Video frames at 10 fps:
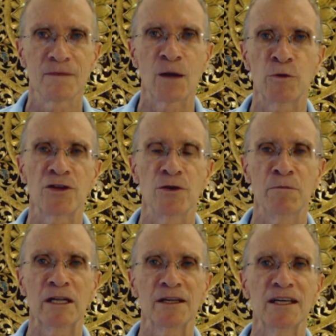And with
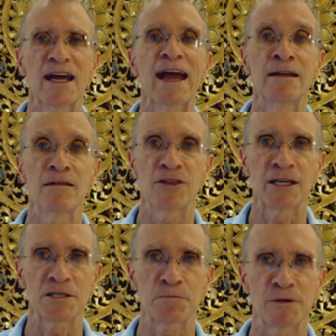humility,
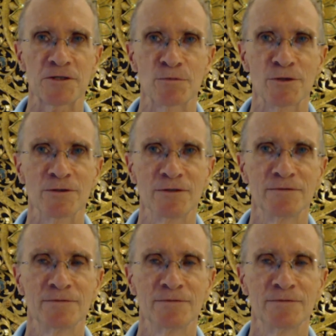anything is possible.